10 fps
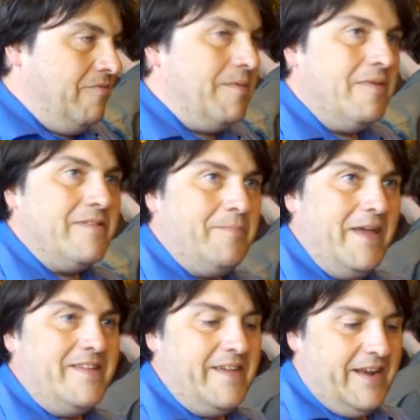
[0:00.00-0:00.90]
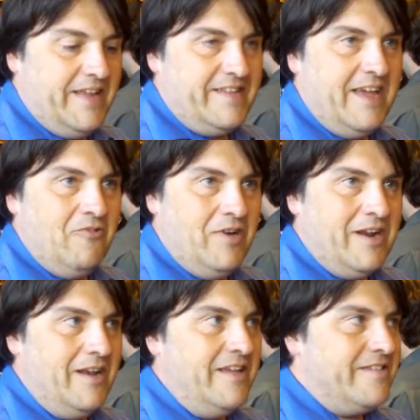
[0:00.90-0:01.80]
we basically take one
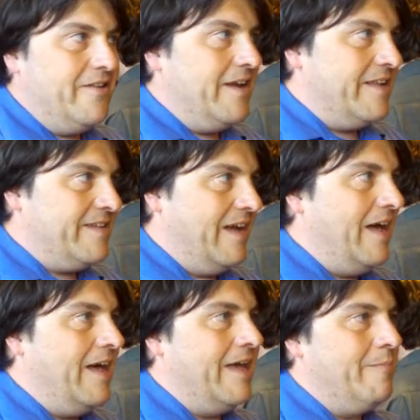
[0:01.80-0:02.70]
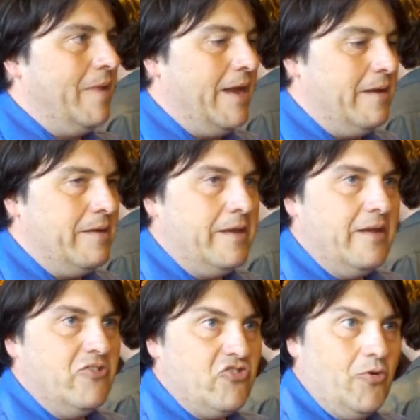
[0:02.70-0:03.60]
cluster at a time and
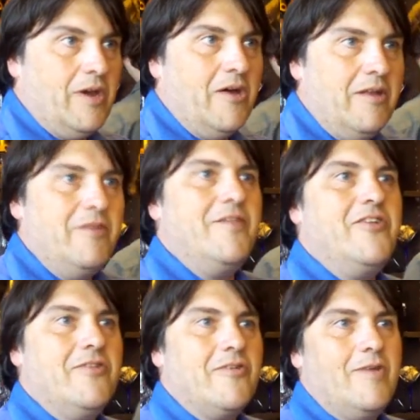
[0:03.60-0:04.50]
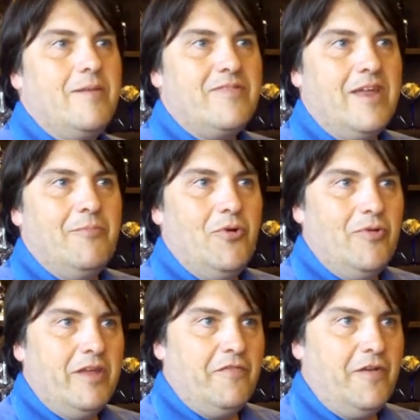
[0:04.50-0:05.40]
sort out individual grapes that are
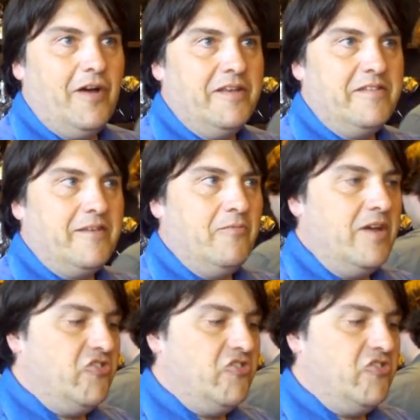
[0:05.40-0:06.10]
moldy or flawed in some way.